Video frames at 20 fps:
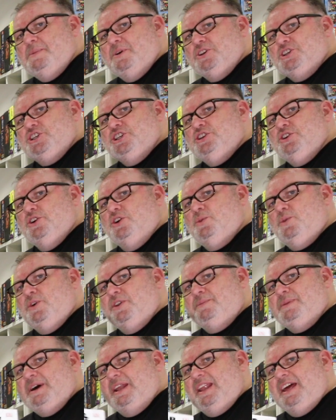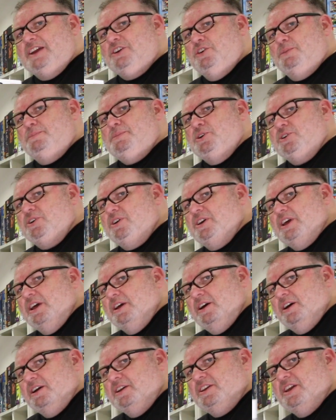show one of my Lego book
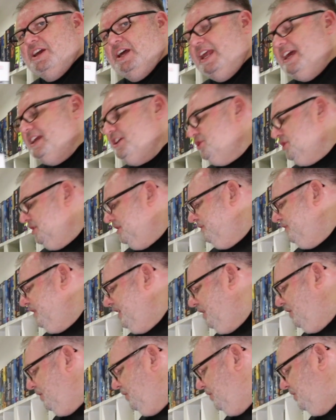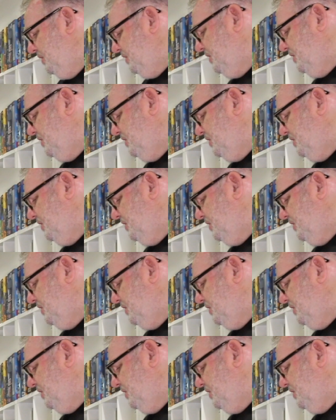collection videos,